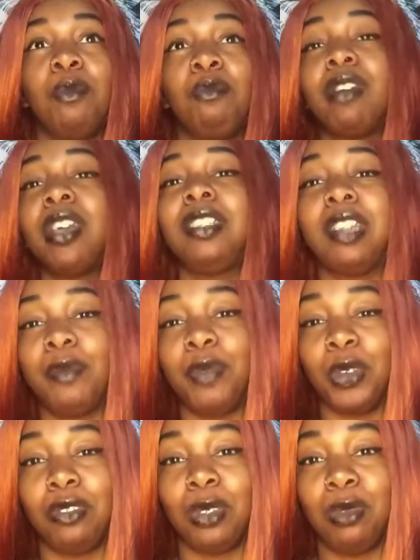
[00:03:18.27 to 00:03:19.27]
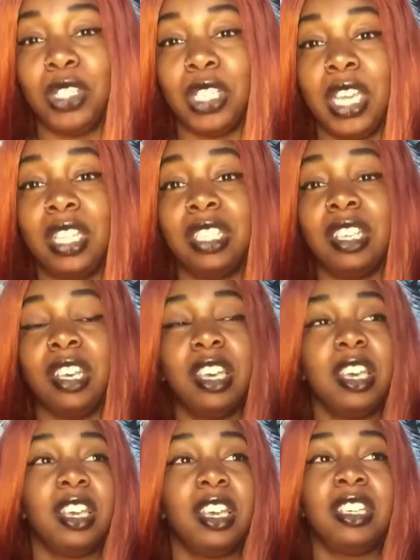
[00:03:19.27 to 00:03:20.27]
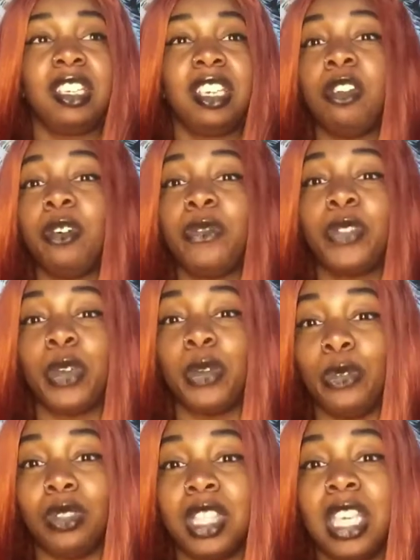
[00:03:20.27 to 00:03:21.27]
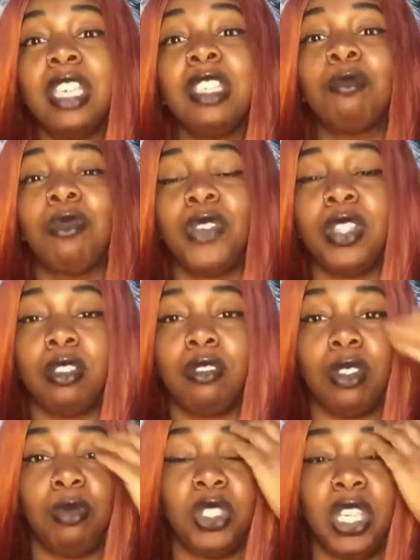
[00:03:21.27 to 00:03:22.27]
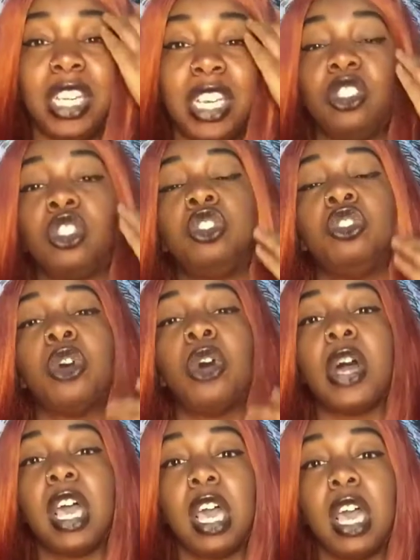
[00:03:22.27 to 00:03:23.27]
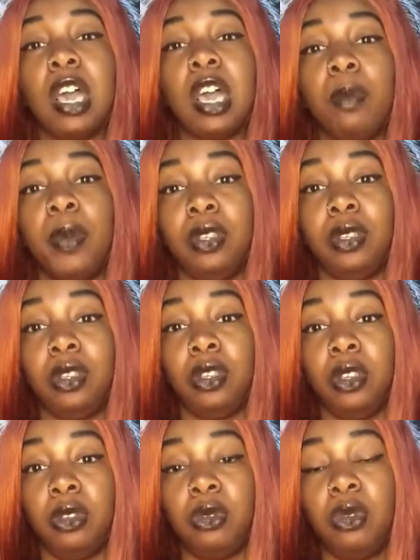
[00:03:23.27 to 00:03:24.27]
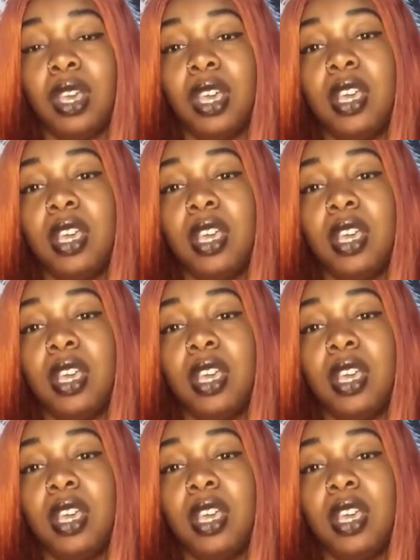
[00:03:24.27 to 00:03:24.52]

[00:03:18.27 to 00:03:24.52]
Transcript: brighten up your charisma gene, to get off those things within the charisma gene that's just not helping you,